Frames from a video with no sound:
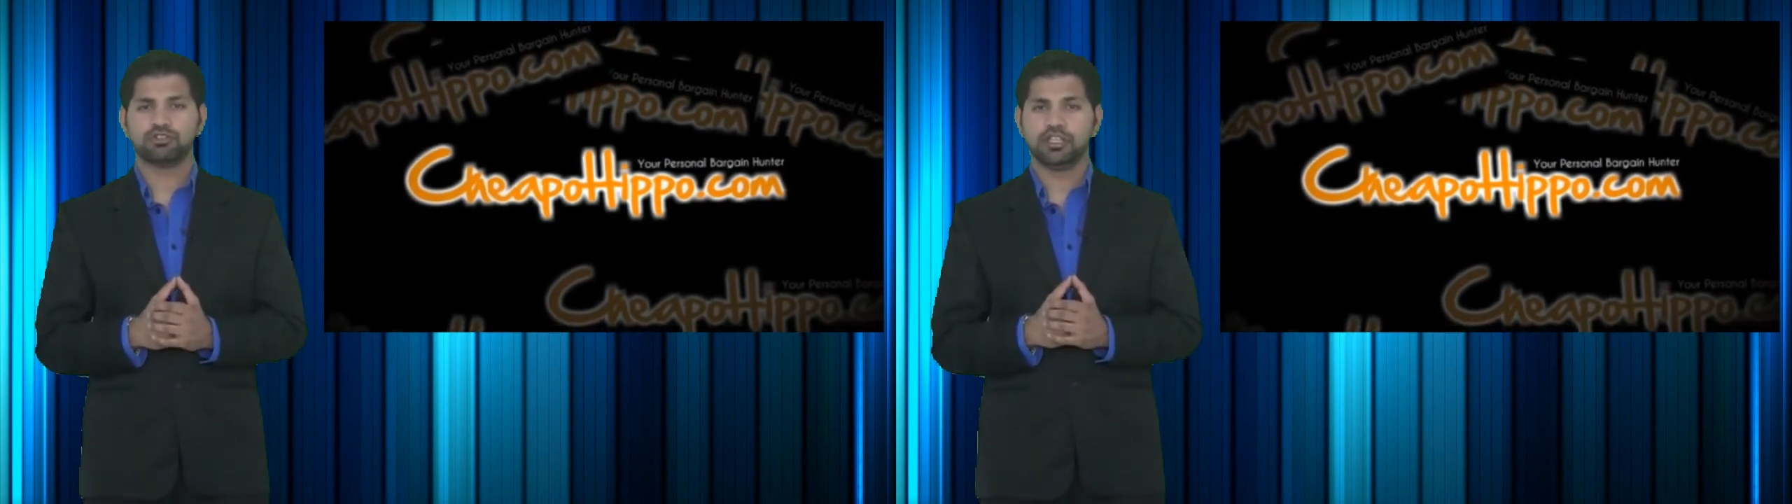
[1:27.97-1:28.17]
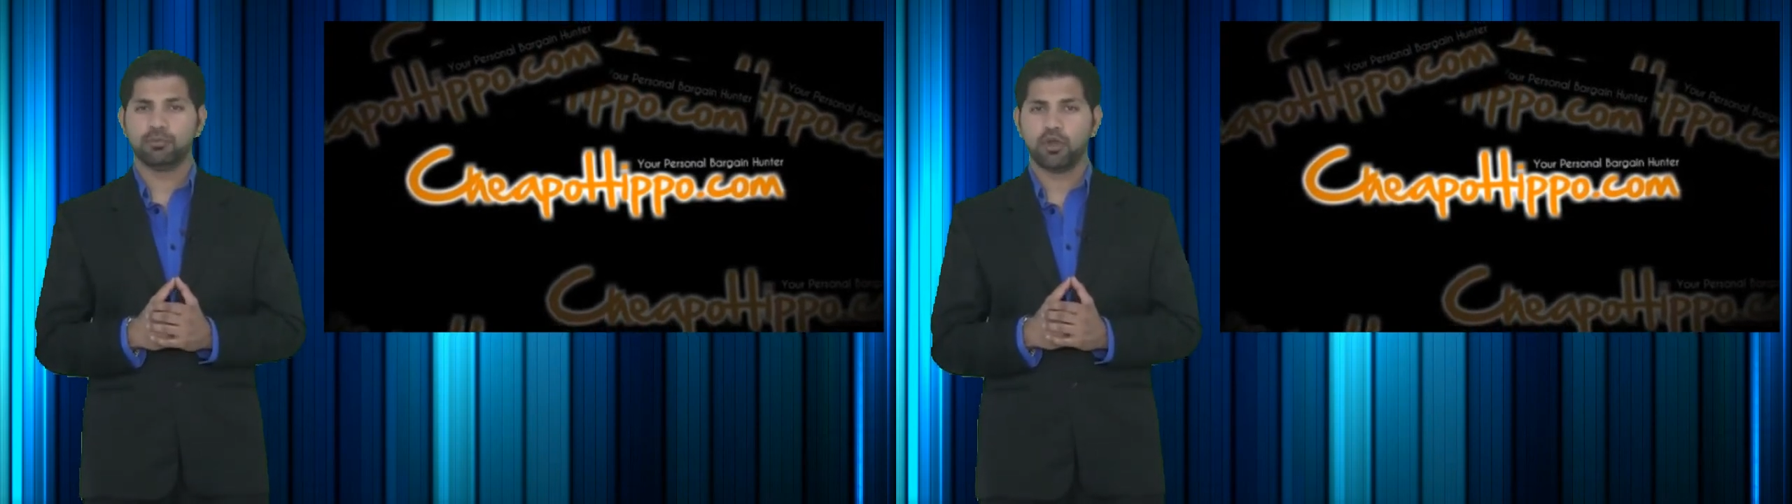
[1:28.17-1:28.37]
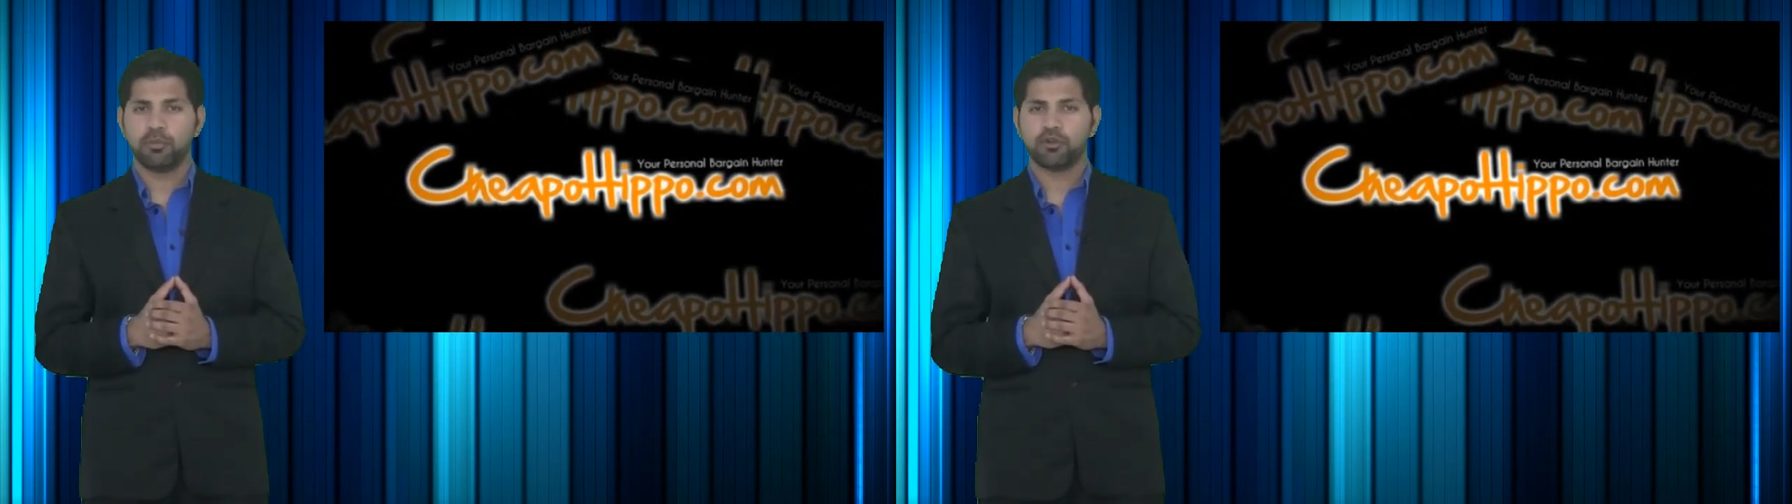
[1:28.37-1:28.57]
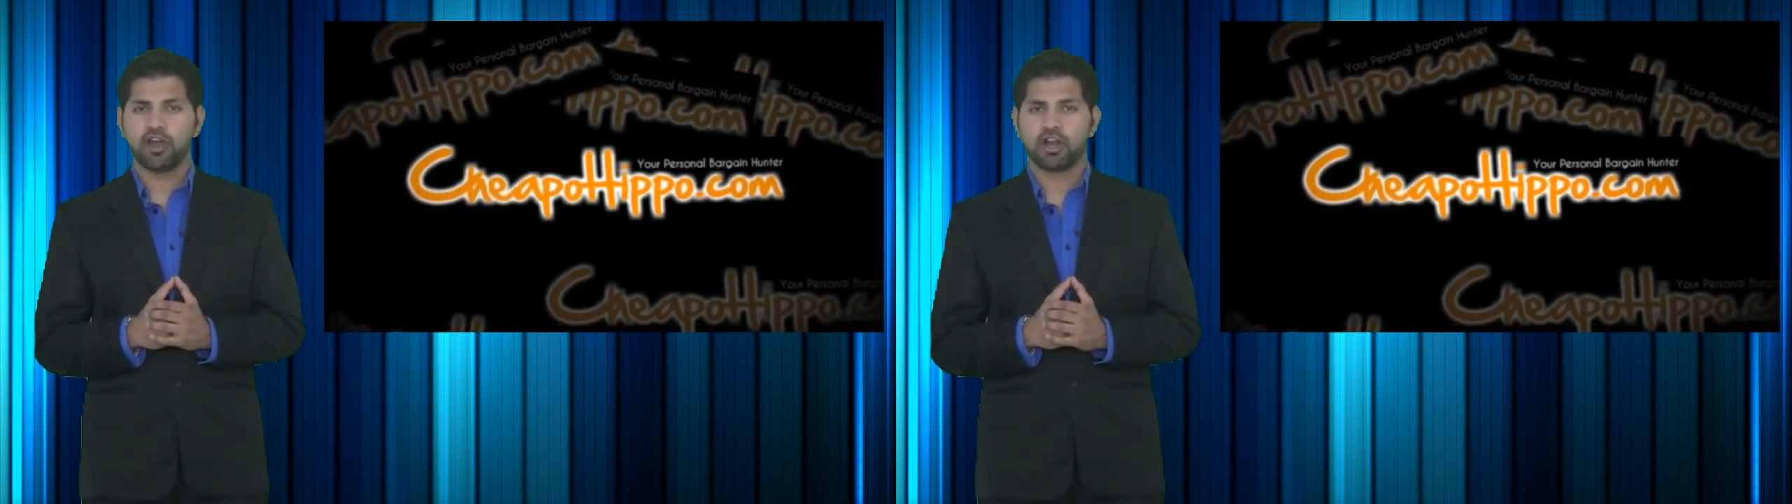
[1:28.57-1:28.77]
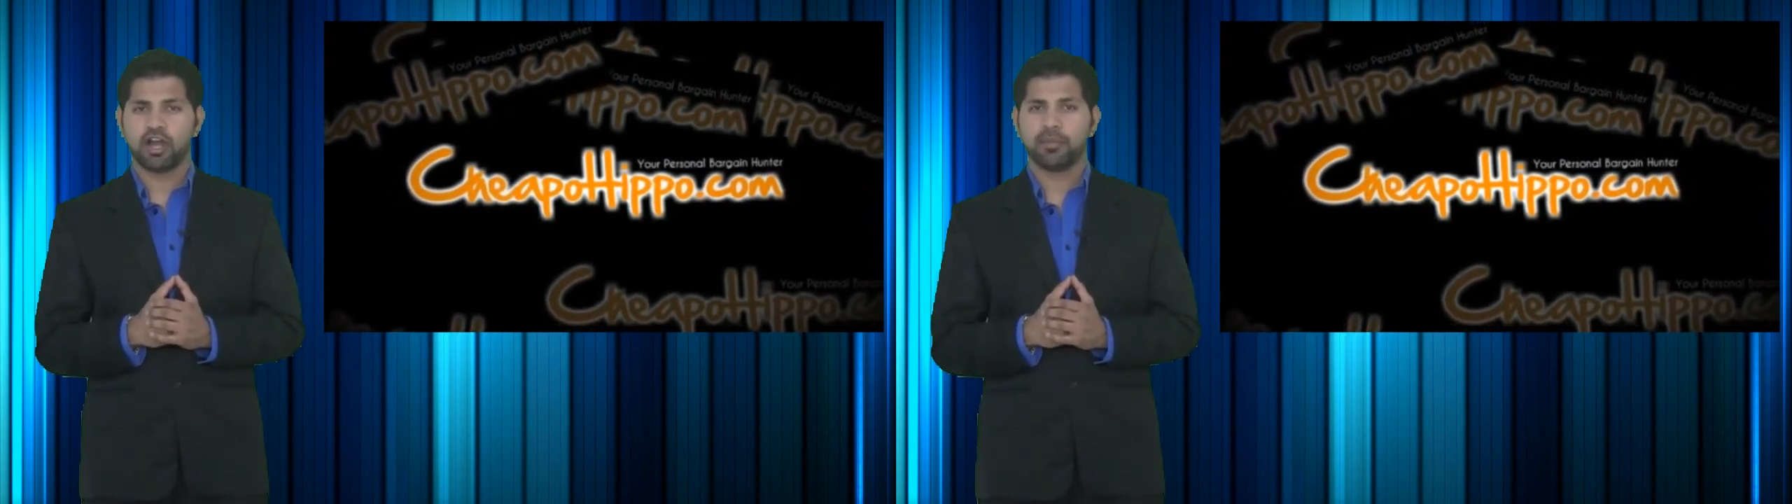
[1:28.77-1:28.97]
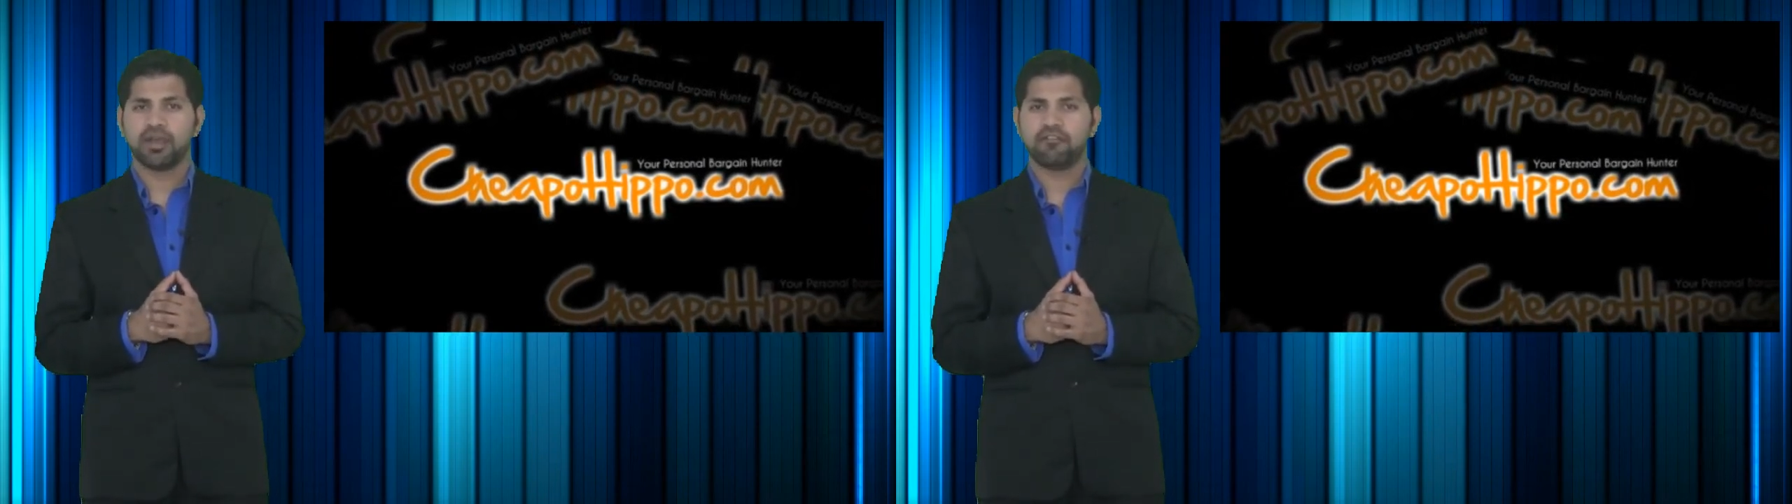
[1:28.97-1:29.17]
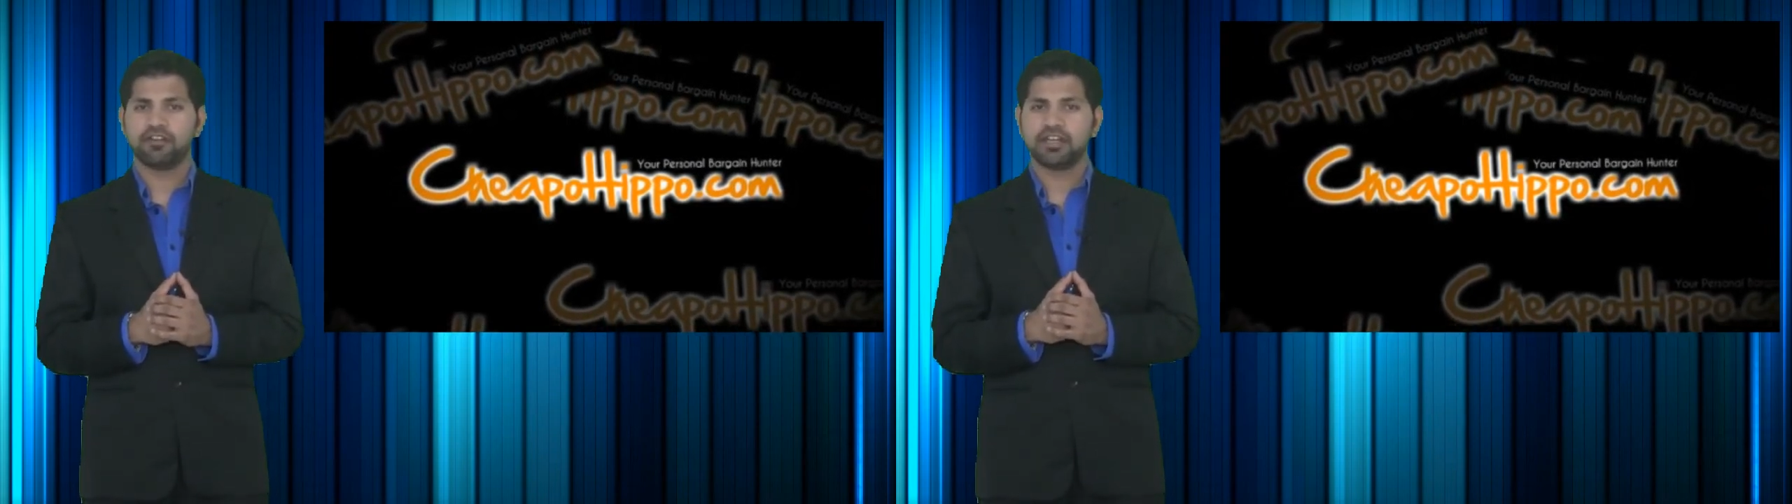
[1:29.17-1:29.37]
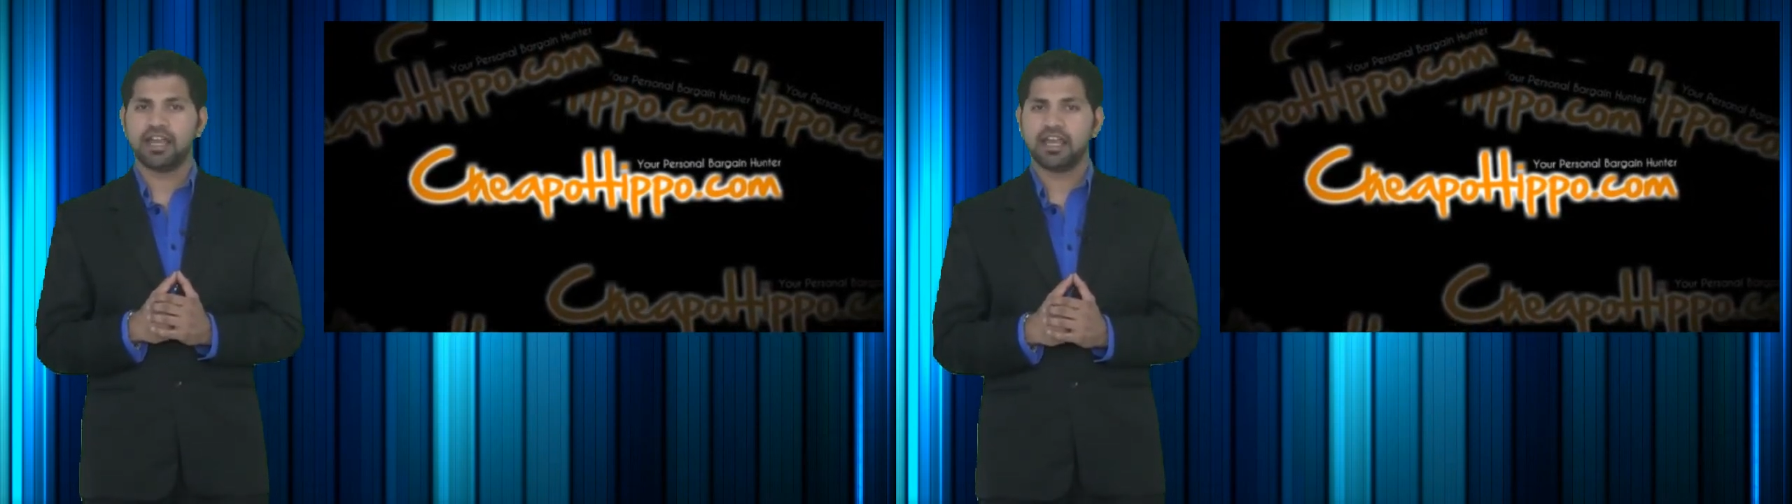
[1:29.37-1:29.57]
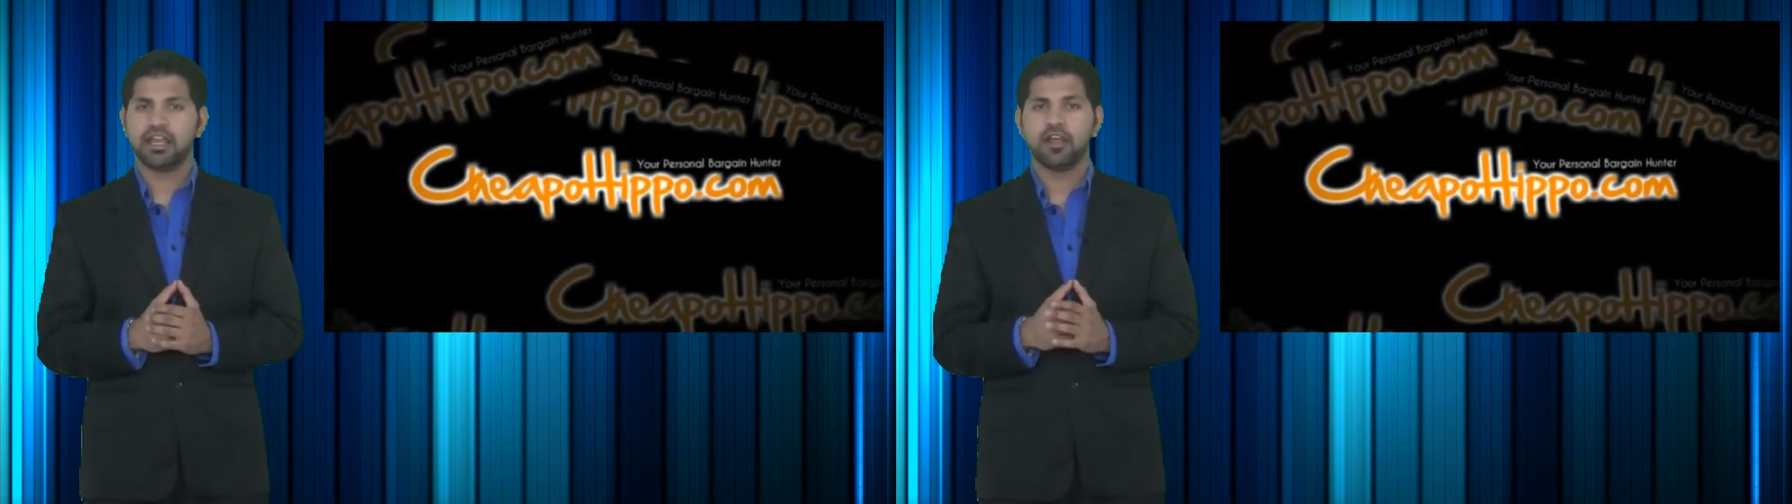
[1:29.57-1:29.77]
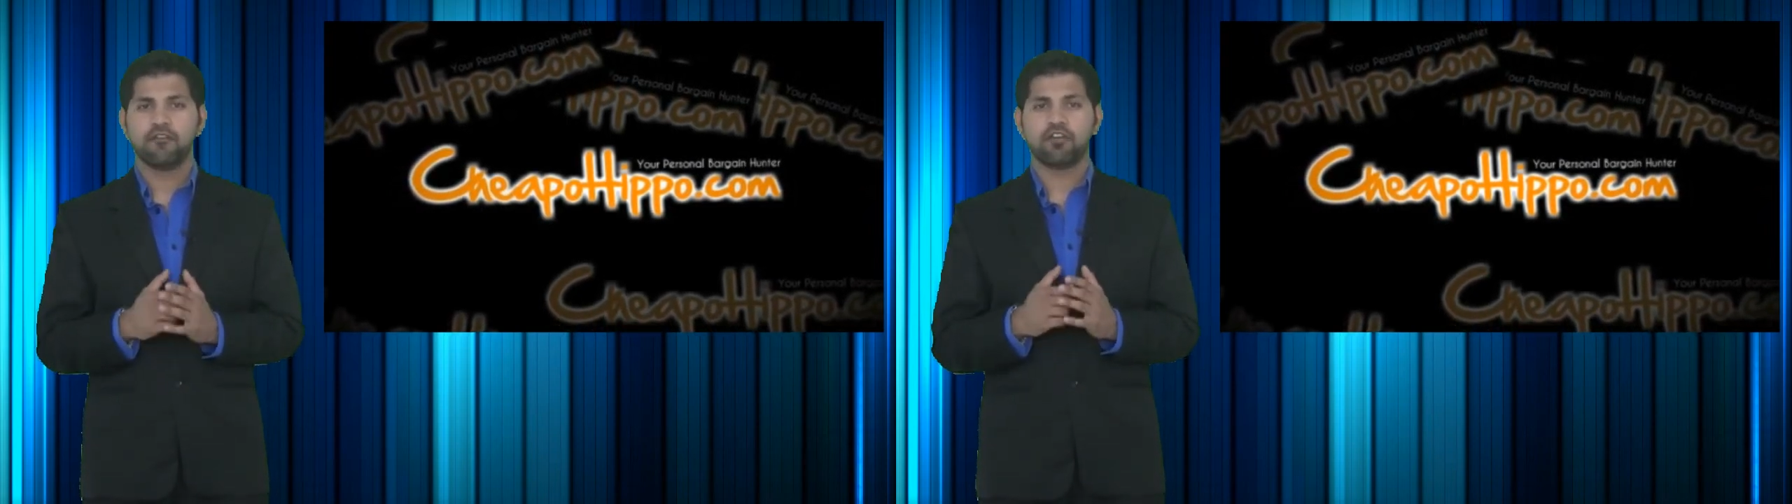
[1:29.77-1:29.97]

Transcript: cheapohippo.com every day